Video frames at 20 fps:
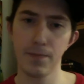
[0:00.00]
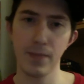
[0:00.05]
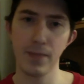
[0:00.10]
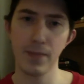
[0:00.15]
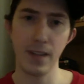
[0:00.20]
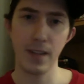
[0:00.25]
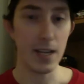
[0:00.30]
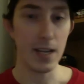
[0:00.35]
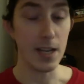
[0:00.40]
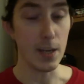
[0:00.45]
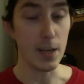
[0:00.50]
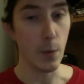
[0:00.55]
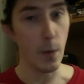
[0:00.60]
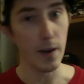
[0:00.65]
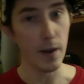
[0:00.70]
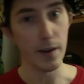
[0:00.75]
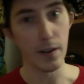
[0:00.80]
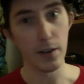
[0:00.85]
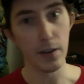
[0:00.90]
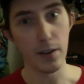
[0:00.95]
He
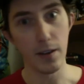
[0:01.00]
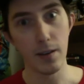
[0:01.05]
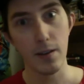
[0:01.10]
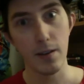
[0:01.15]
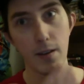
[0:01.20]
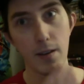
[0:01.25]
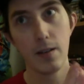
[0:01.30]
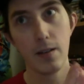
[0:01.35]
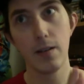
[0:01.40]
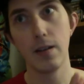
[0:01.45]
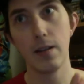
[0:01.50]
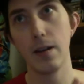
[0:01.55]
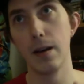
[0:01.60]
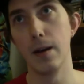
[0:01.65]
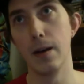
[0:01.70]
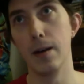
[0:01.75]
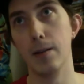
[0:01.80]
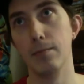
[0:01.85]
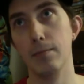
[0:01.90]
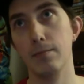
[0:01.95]
witnessed it,
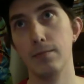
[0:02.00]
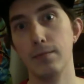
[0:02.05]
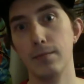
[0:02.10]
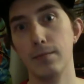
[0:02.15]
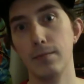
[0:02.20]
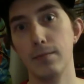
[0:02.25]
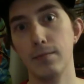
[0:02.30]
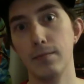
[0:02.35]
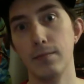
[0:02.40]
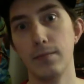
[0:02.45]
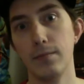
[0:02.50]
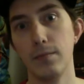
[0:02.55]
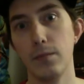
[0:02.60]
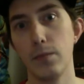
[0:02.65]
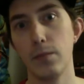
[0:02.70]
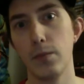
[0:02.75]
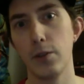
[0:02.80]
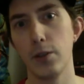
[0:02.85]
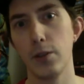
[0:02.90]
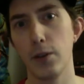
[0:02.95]
um,
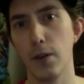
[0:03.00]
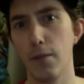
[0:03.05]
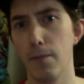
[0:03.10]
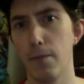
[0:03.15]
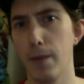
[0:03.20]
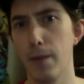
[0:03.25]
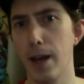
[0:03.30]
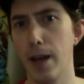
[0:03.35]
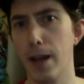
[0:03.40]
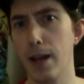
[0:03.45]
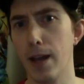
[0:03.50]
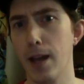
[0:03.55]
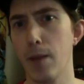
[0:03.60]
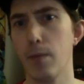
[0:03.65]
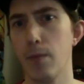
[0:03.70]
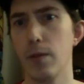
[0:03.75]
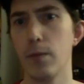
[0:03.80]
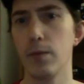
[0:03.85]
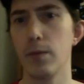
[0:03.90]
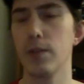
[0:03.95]
sort of backing up what
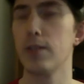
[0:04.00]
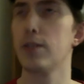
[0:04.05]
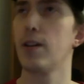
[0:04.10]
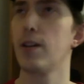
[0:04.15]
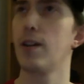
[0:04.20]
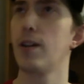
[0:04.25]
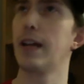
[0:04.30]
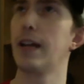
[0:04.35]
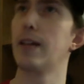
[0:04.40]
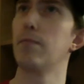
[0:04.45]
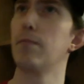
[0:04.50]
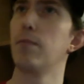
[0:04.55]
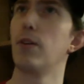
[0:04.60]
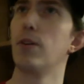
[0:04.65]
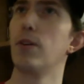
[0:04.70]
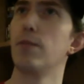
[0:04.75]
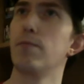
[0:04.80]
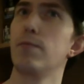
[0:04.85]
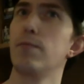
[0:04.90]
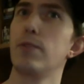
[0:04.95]
was said, like in part
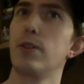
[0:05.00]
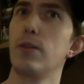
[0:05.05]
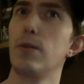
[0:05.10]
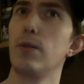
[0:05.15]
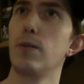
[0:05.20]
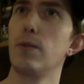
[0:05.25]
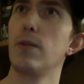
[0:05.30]
two.